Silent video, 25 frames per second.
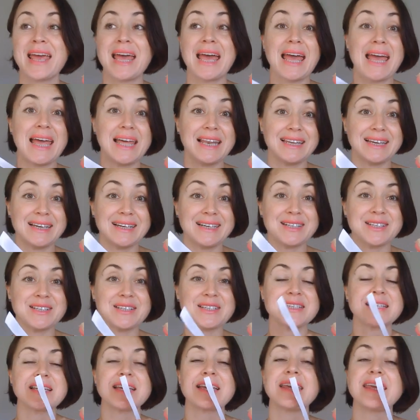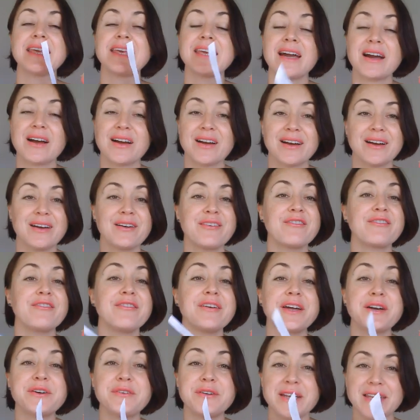elegant, young,
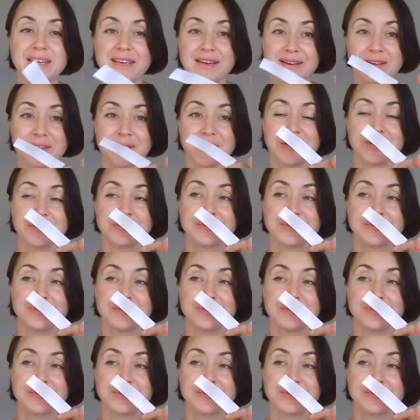very young.